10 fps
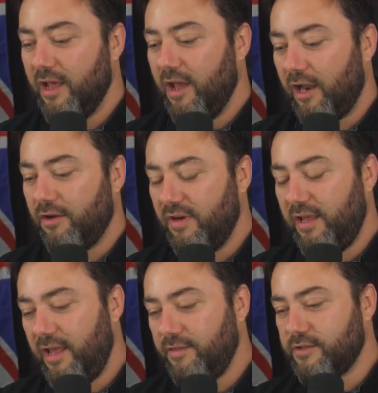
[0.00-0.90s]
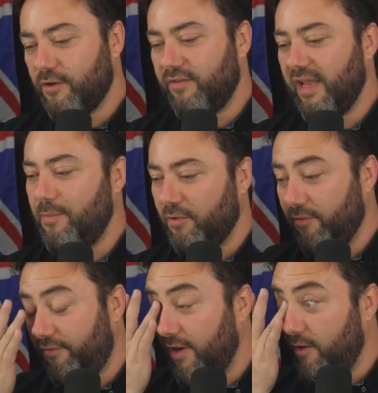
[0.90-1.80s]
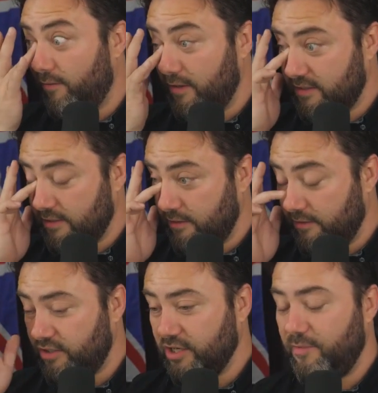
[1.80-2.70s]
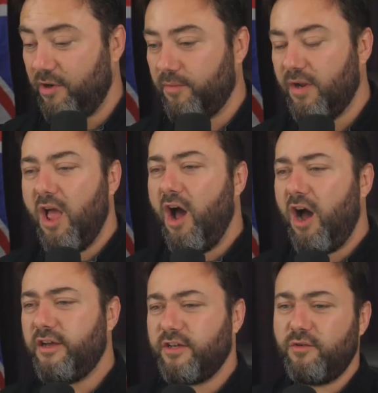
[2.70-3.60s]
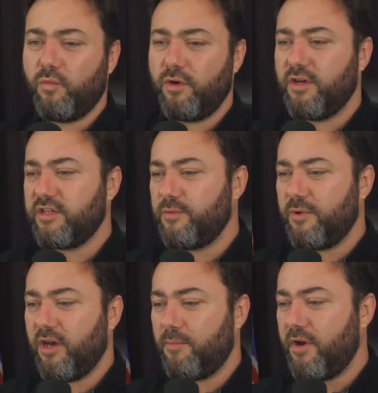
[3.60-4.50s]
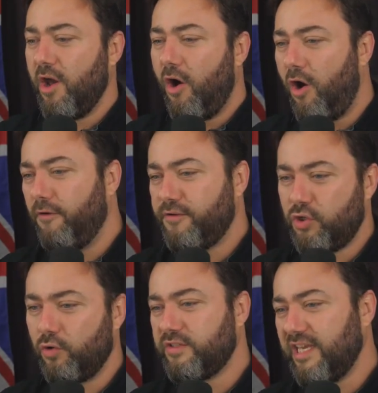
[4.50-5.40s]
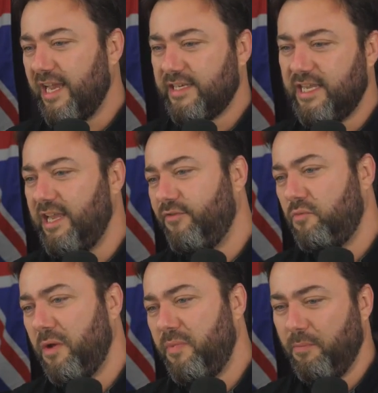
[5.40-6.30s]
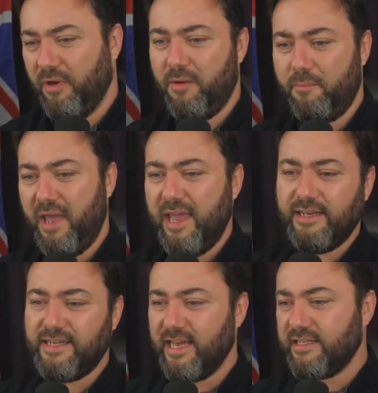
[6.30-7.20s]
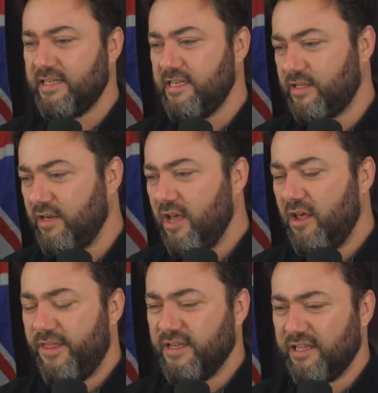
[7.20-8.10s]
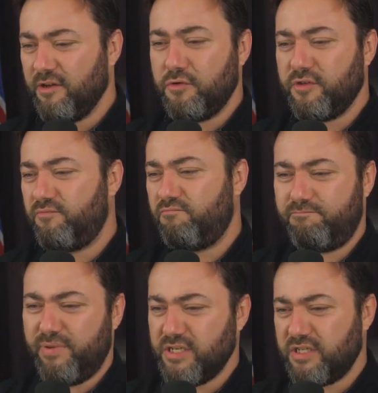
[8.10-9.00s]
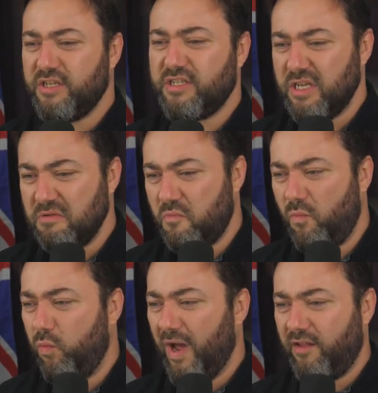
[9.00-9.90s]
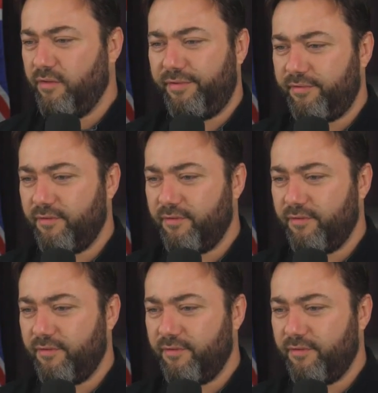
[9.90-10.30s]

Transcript: And I really hate the sort of Labour refrain on this, the Jeremy Corbyn, I don't want us to become an offshore tax haven where people aren't paying taxes and there's loads of business and wealth.